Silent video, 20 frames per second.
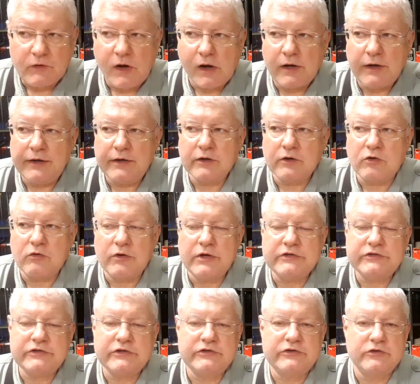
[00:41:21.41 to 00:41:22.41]
it
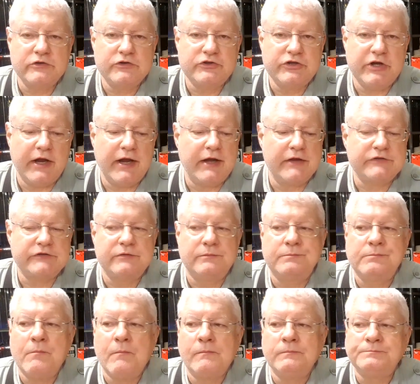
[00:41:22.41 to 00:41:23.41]
increases your chance
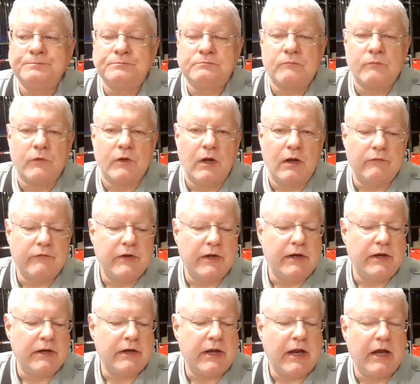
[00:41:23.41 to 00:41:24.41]
of
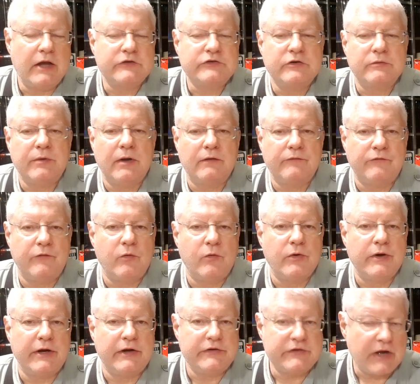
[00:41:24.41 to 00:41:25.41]
getting cancer by
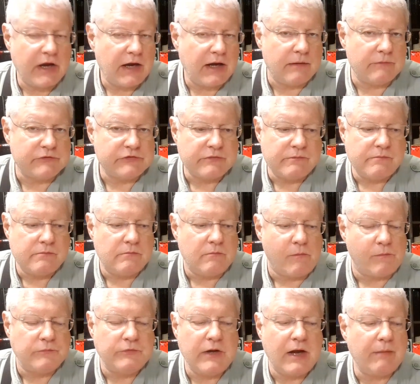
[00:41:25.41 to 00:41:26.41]
40 times.
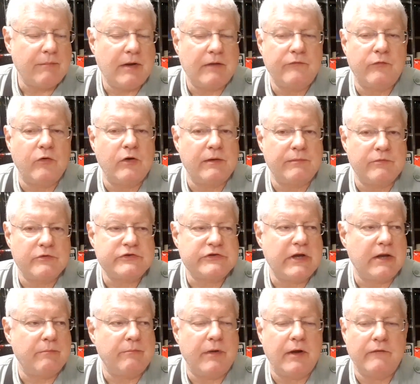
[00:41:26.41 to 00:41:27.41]
Not by
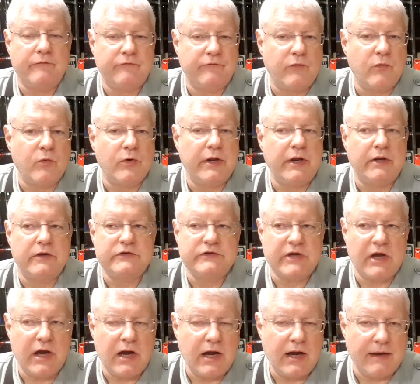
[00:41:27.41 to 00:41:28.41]
40%, by 40
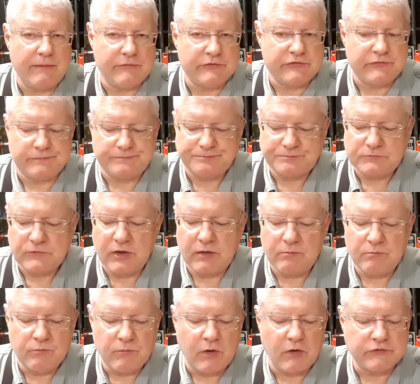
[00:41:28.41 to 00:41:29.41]
times. It
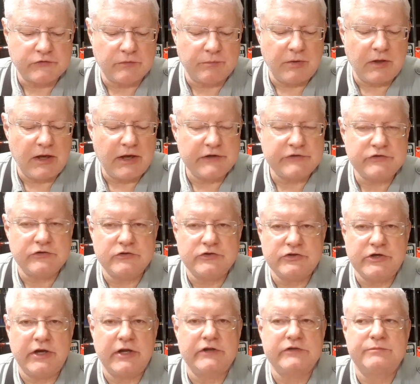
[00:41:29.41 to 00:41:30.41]
multiplies your
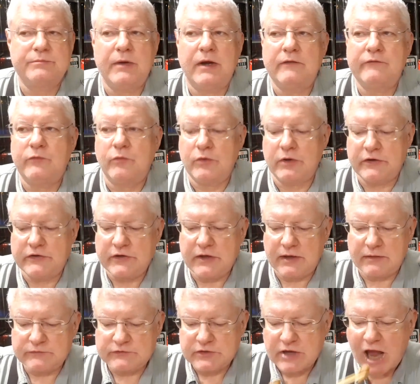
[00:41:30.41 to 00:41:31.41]
chance by 40
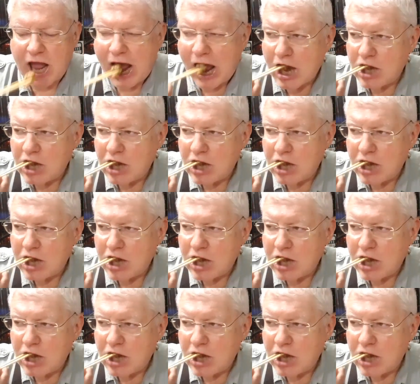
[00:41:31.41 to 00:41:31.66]
times.